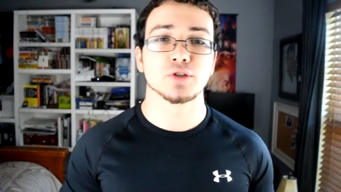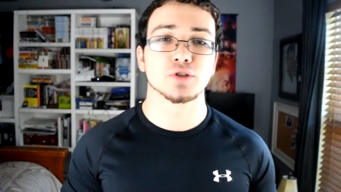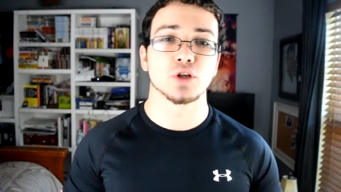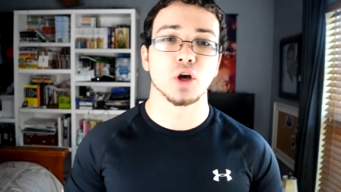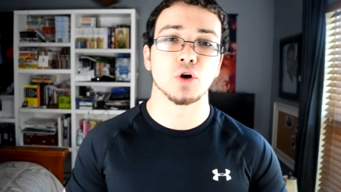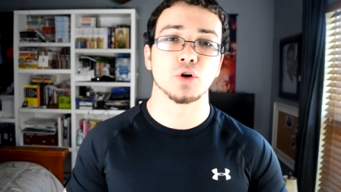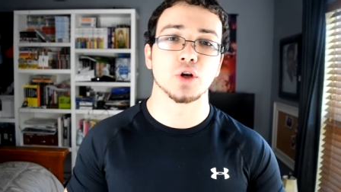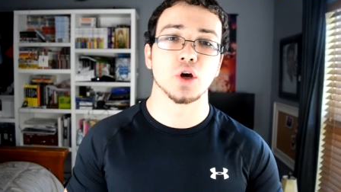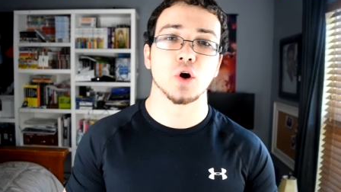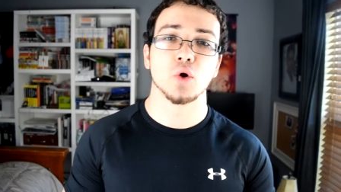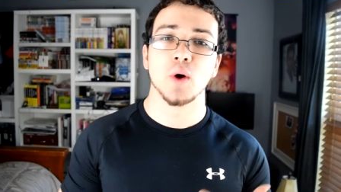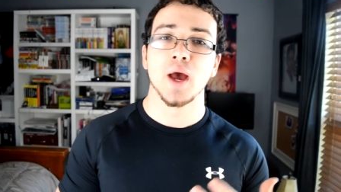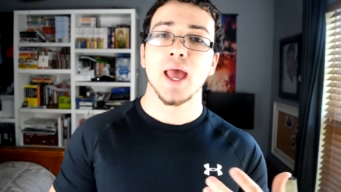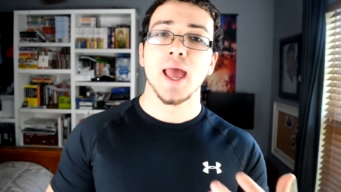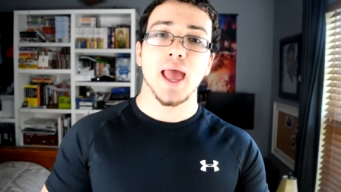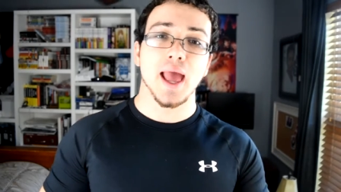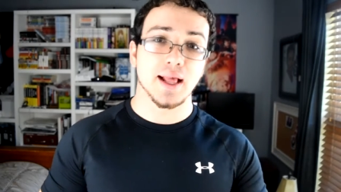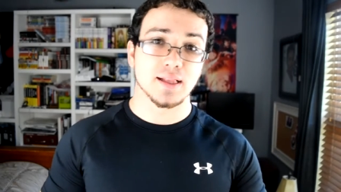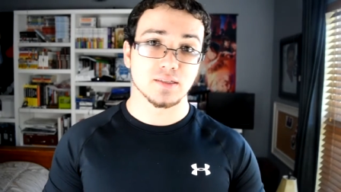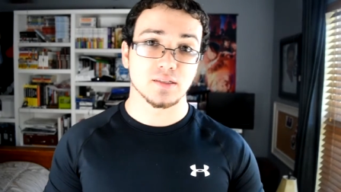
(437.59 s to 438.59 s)
Toto
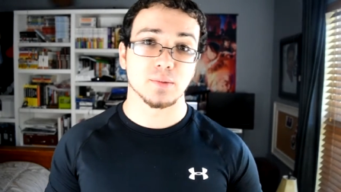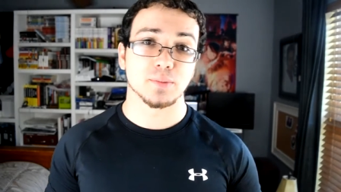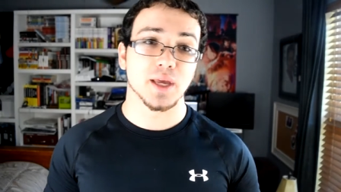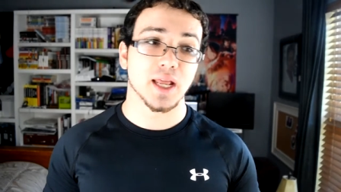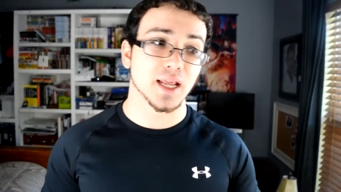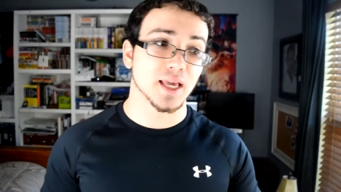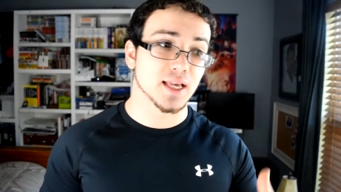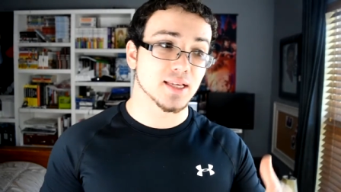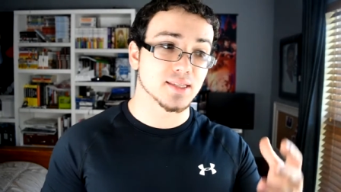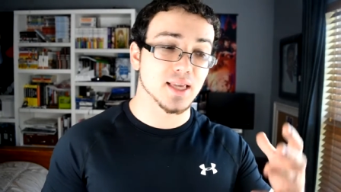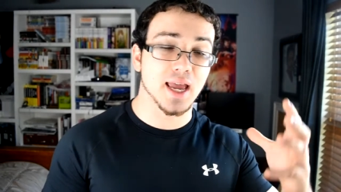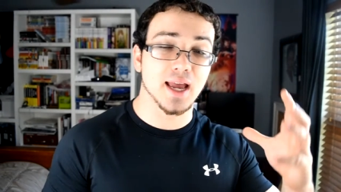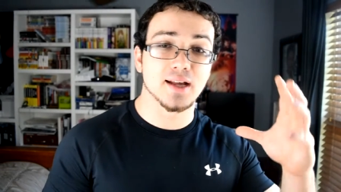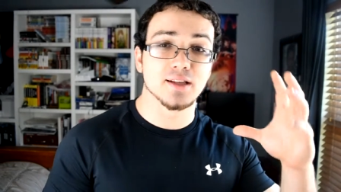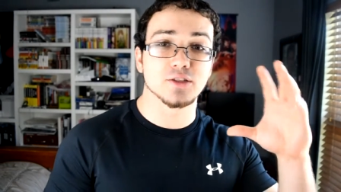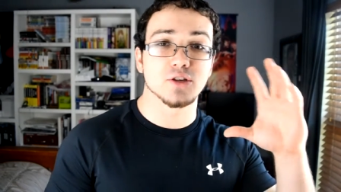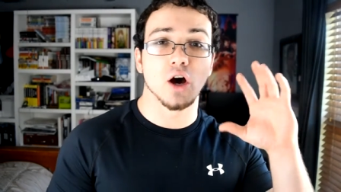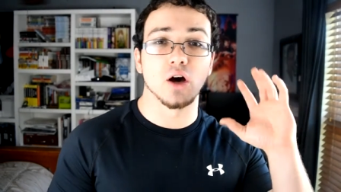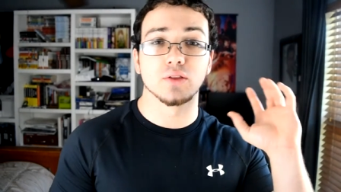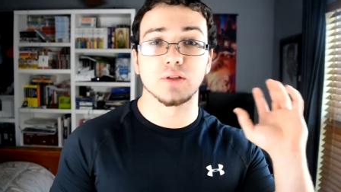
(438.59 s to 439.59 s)
ends up getting his
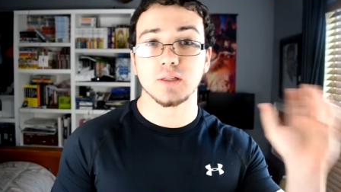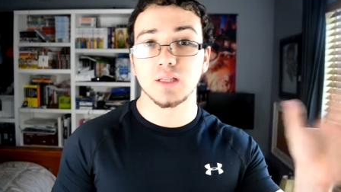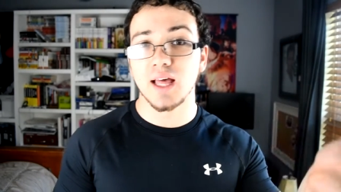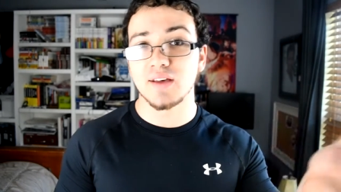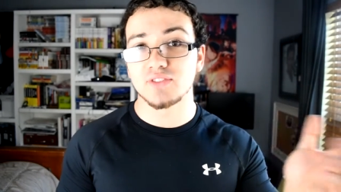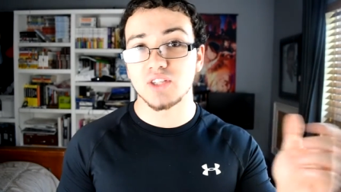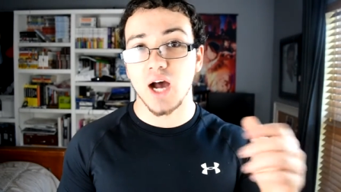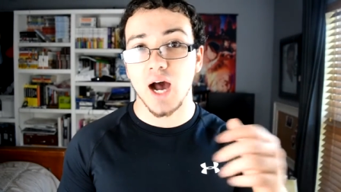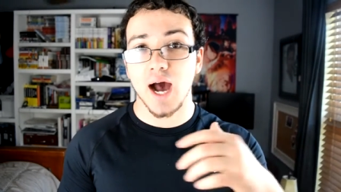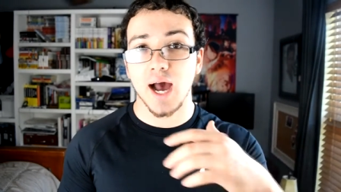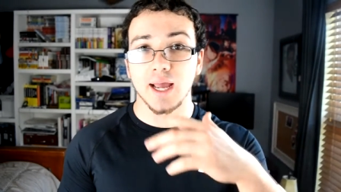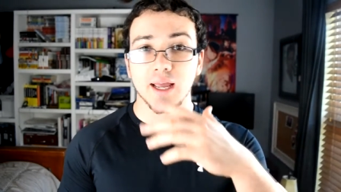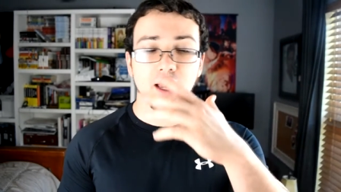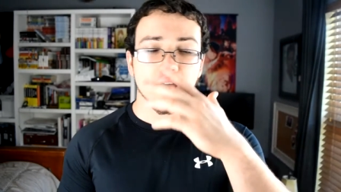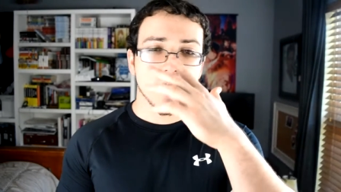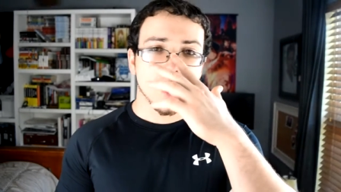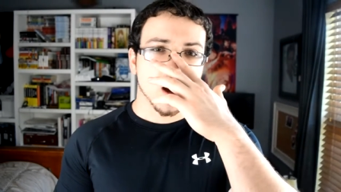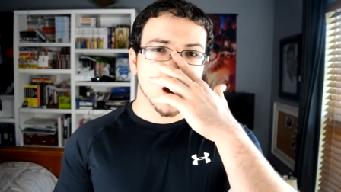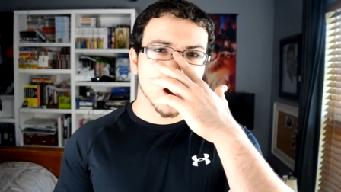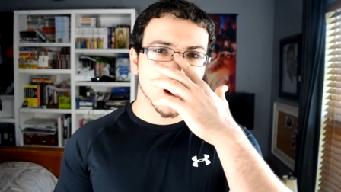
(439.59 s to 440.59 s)
hands on the left eye
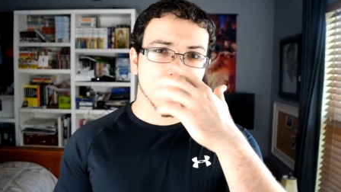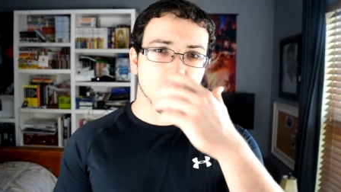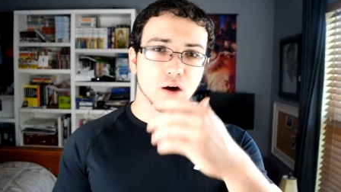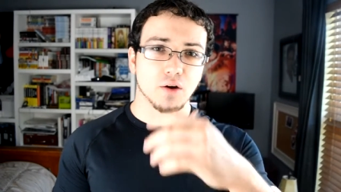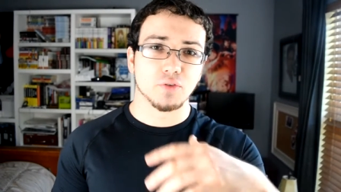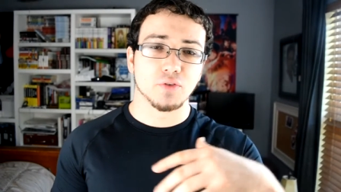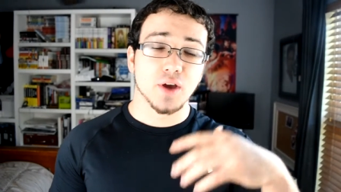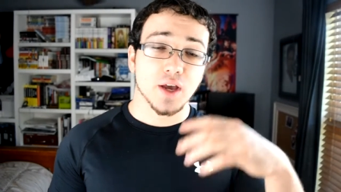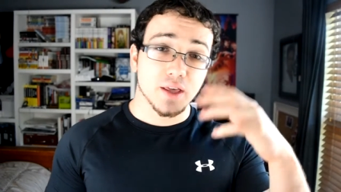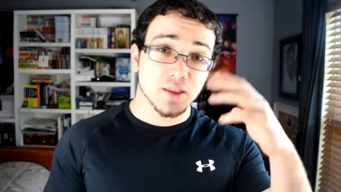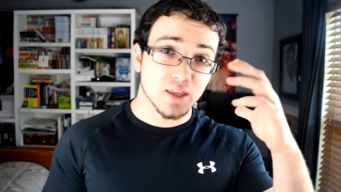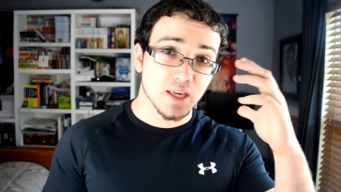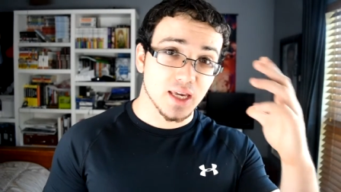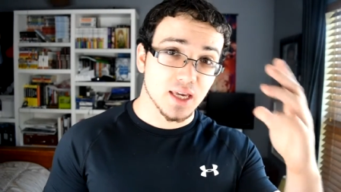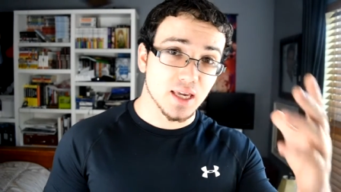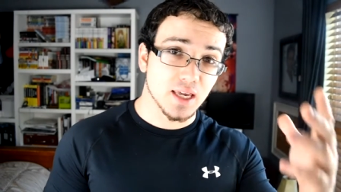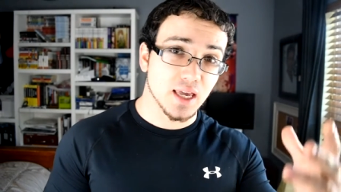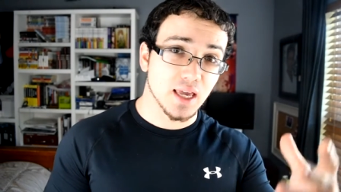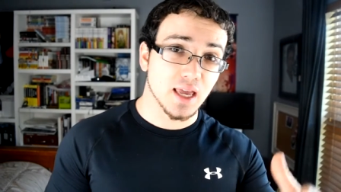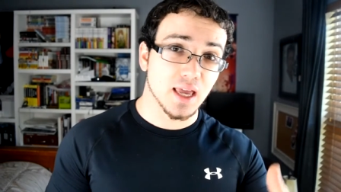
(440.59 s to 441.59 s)
of
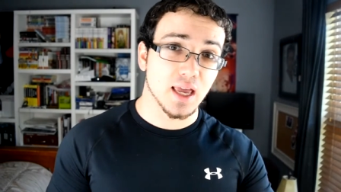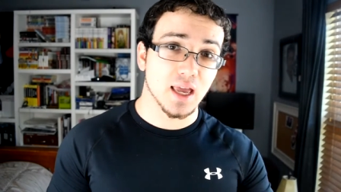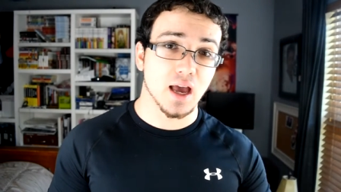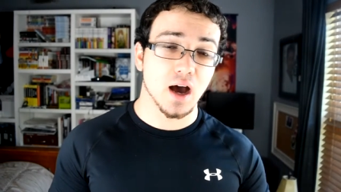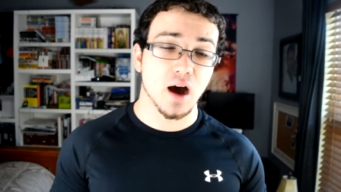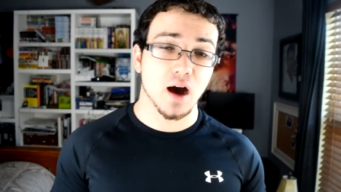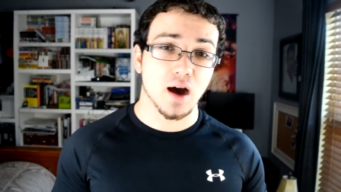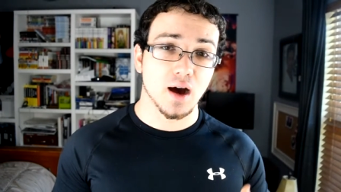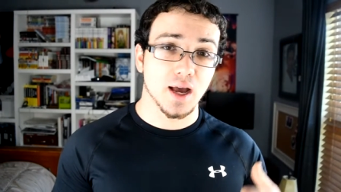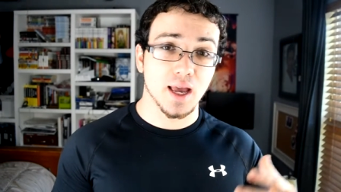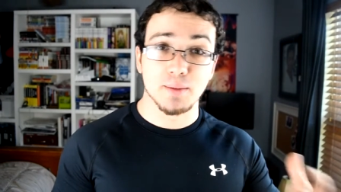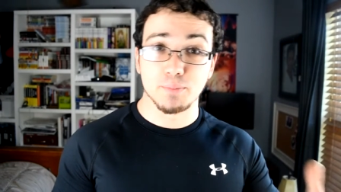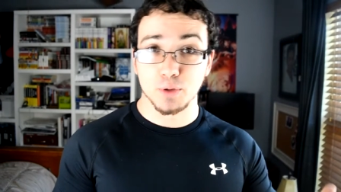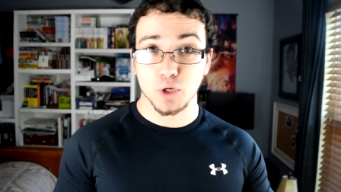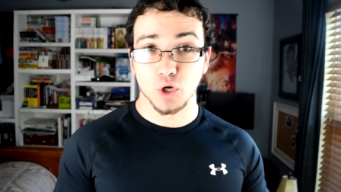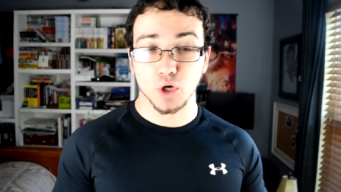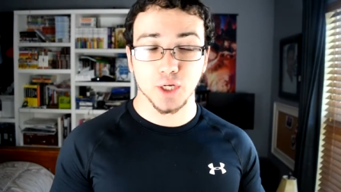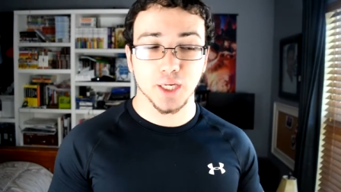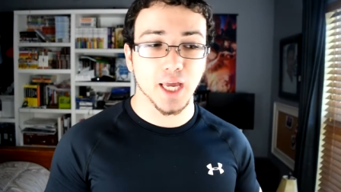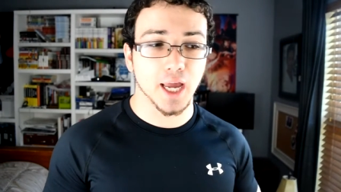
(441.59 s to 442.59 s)
the
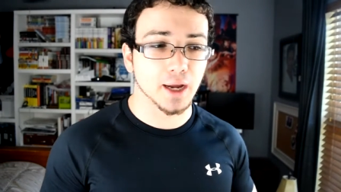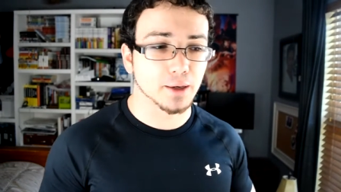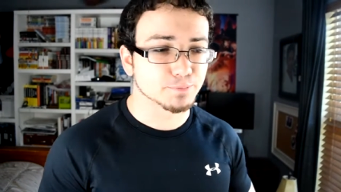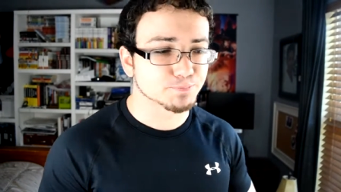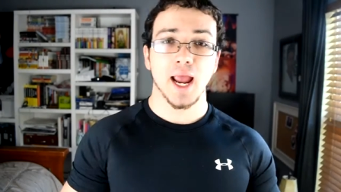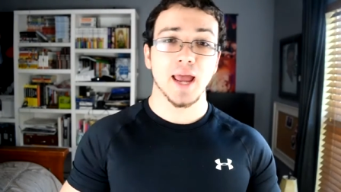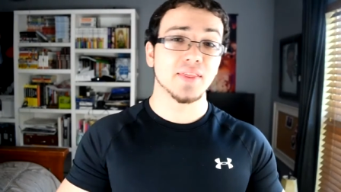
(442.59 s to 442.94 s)
Impure King.